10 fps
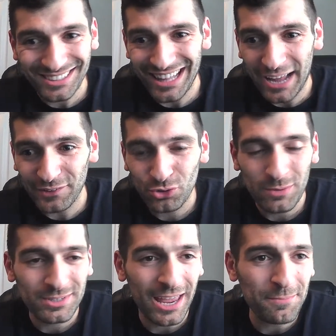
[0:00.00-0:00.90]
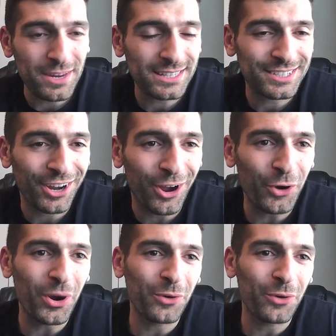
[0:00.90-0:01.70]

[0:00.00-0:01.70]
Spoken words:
live stream 10 minutes ago,